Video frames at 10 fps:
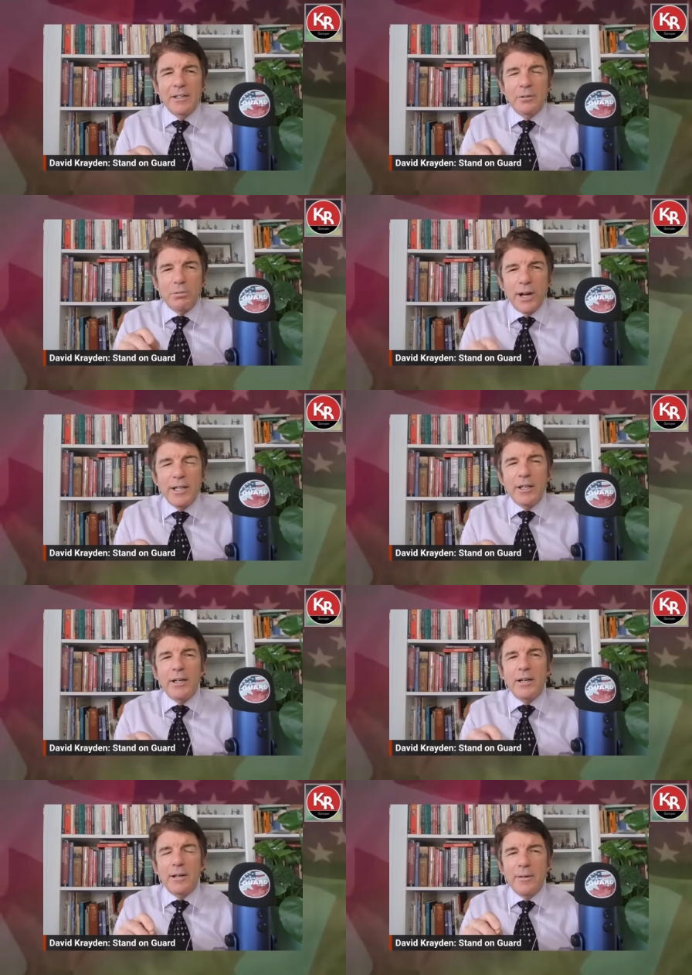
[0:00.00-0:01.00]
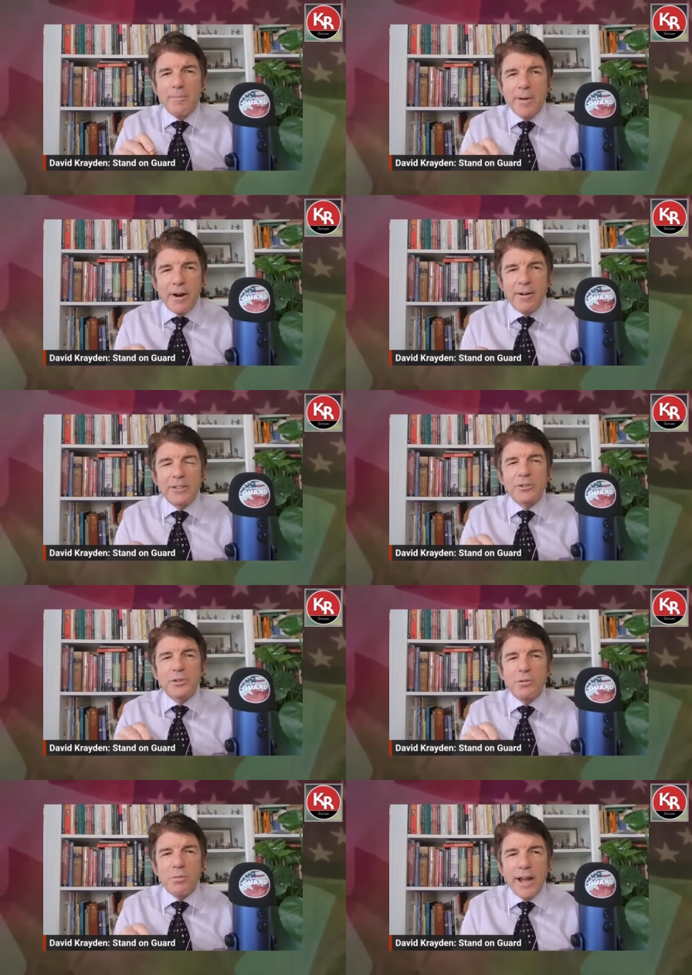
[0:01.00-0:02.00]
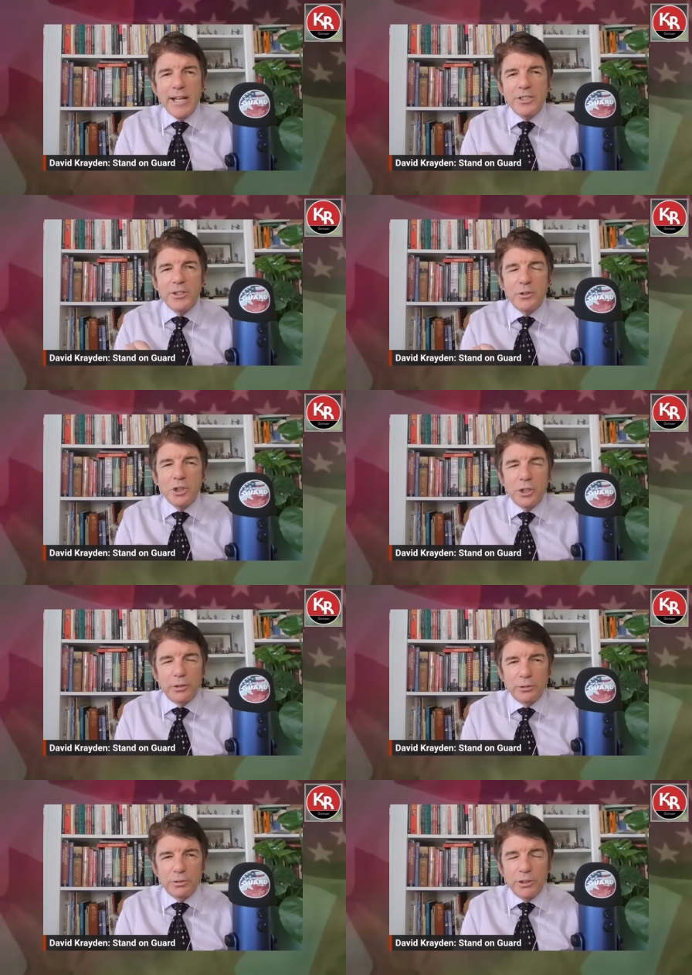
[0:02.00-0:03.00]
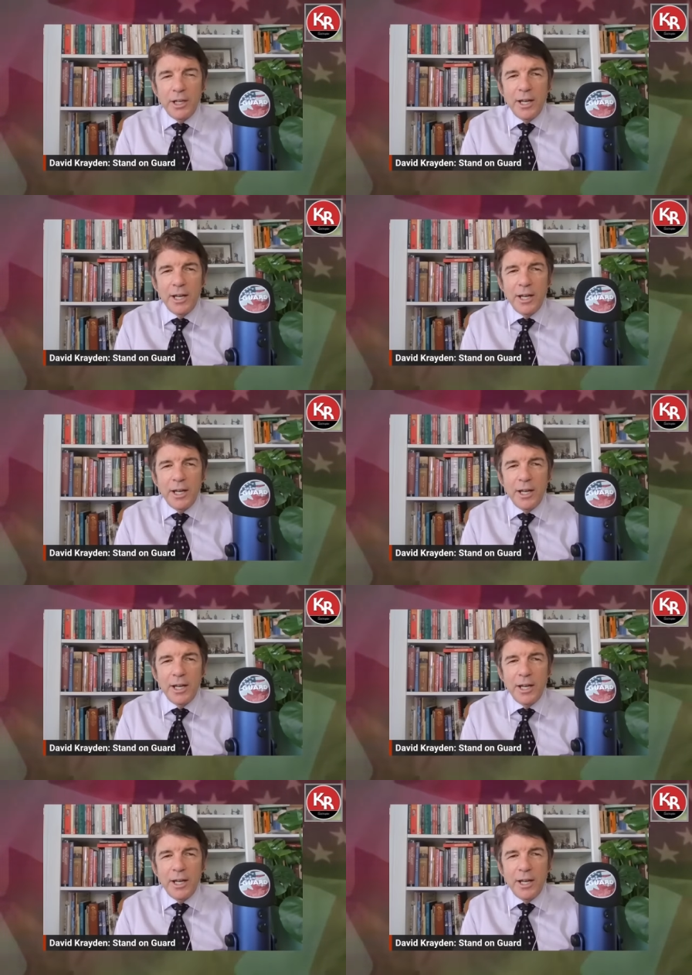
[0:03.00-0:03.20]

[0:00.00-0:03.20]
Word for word: the right of parents to raise their children